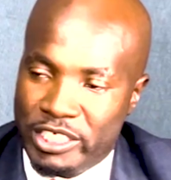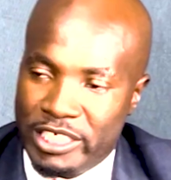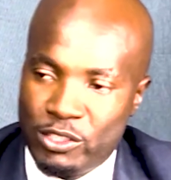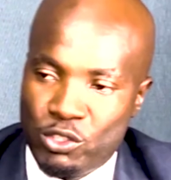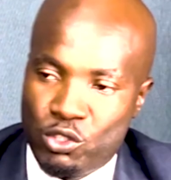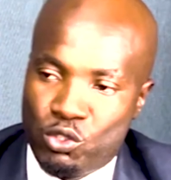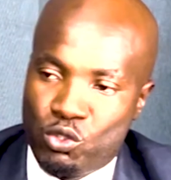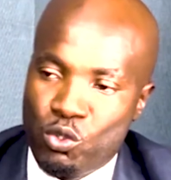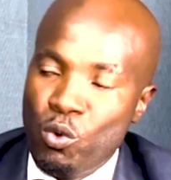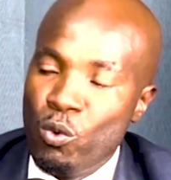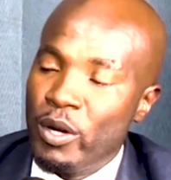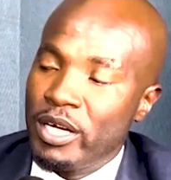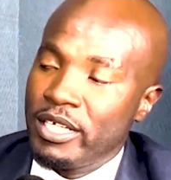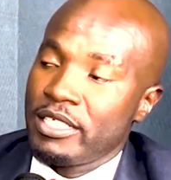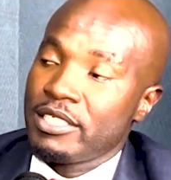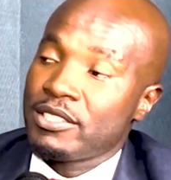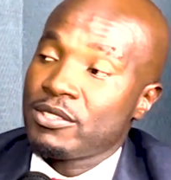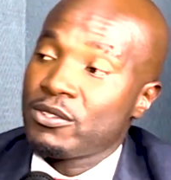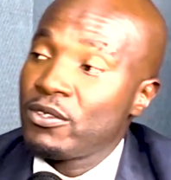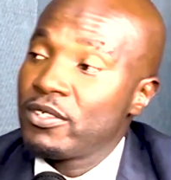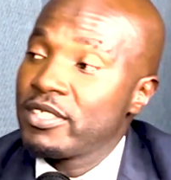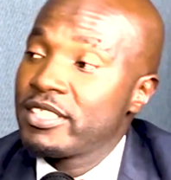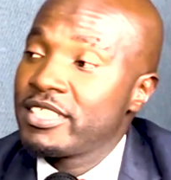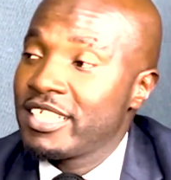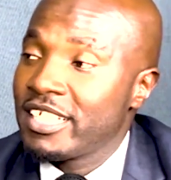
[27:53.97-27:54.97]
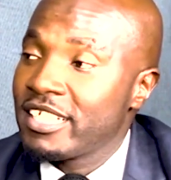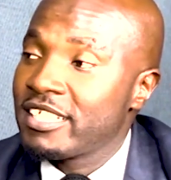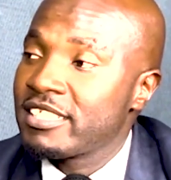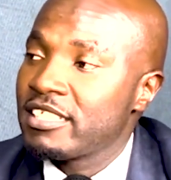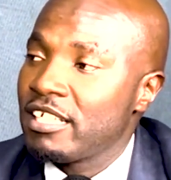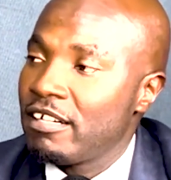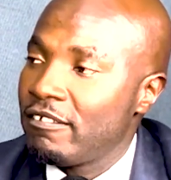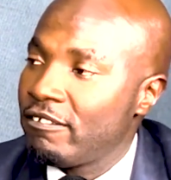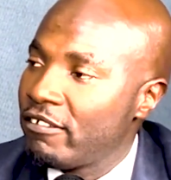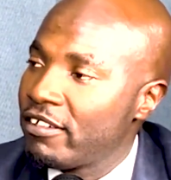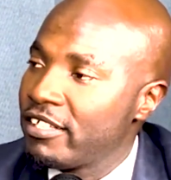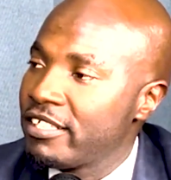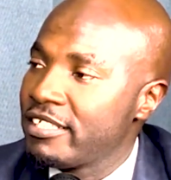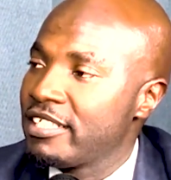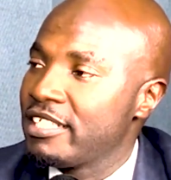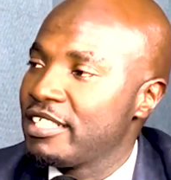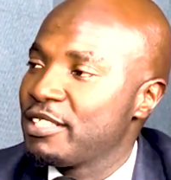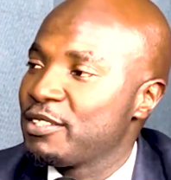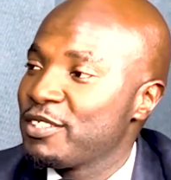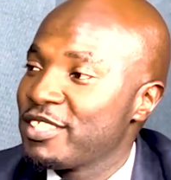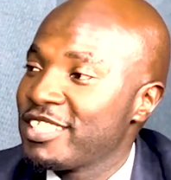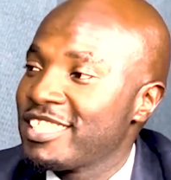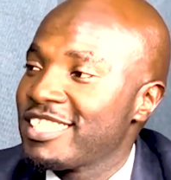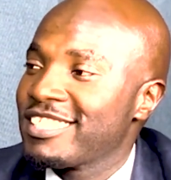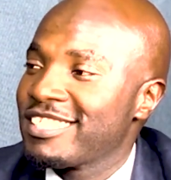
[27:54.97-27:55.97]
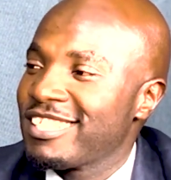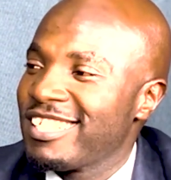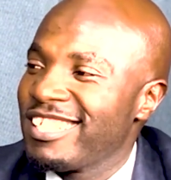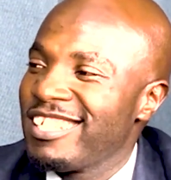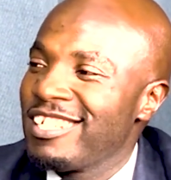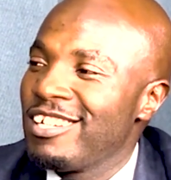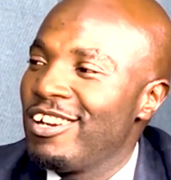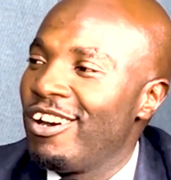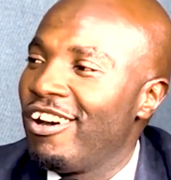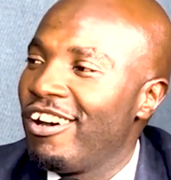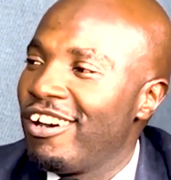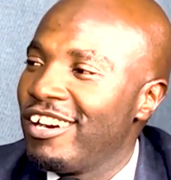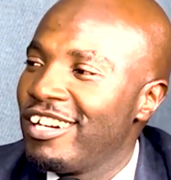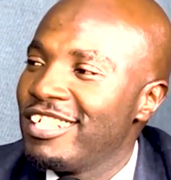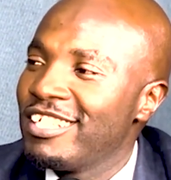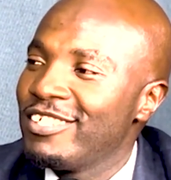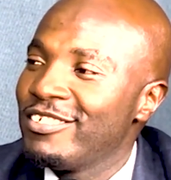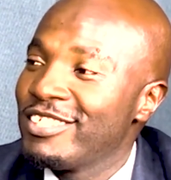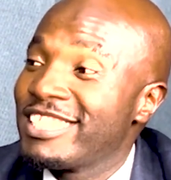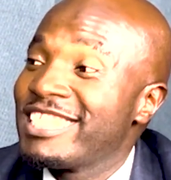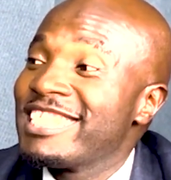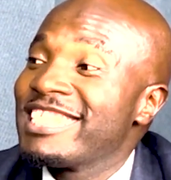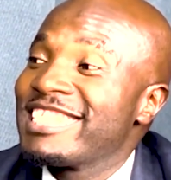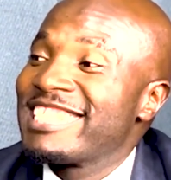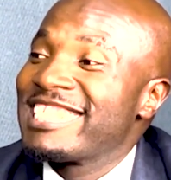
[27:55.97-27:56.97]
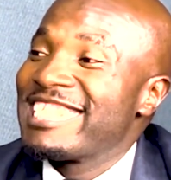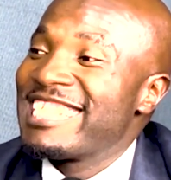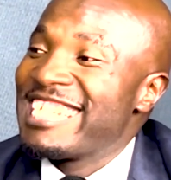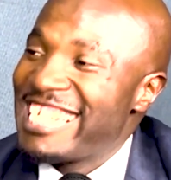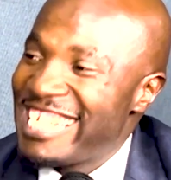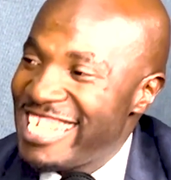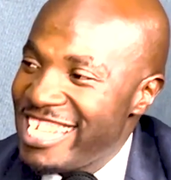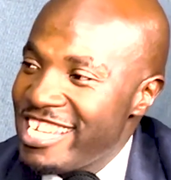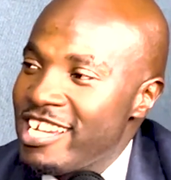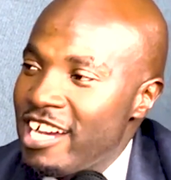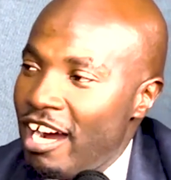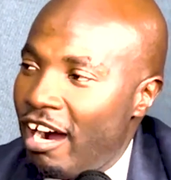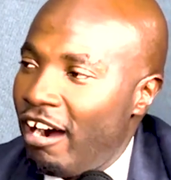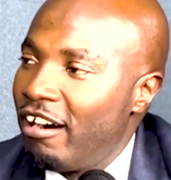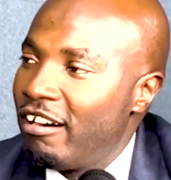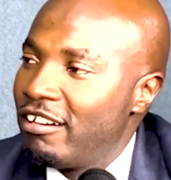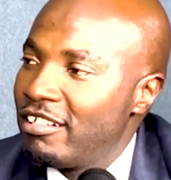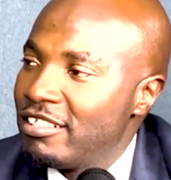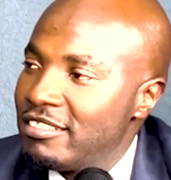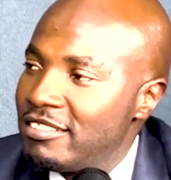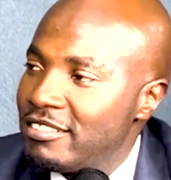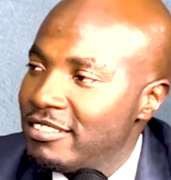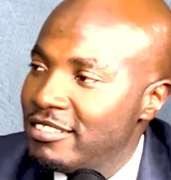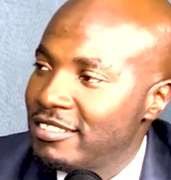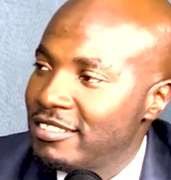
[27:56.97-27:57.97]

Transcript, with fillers: to do what is called tax avoidance, which is legal. Which is legal.